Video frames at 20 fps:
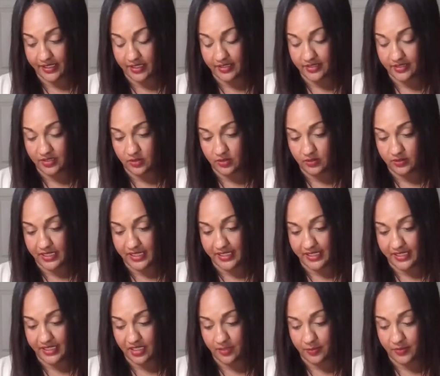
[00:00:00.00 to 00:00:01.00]
I don't
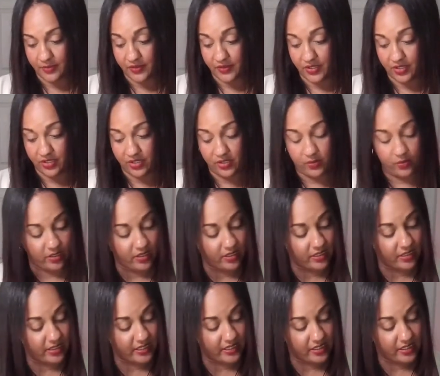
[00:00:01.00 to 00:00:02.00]
like it. But there you are,
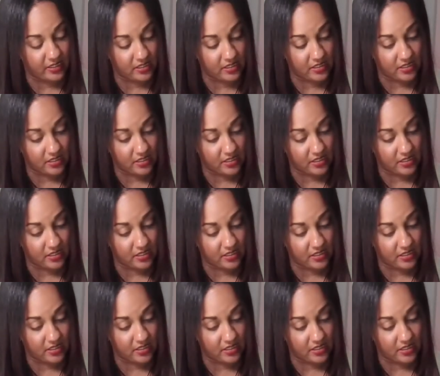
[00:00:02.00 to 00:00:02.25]
honey.